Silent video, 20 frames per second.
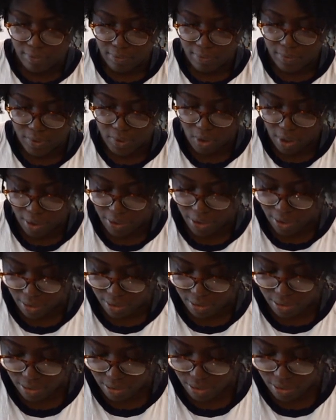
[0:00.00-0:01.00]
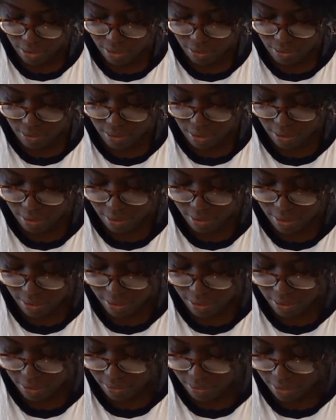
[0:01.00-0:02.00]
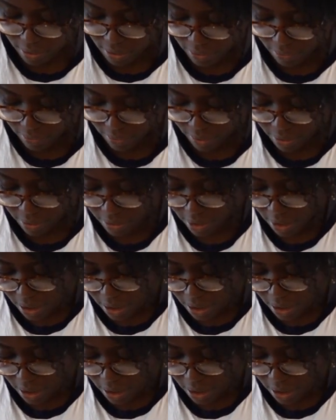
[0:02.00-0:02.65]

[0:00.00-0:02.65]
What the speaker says: So are there 2 gold and 2 silvers?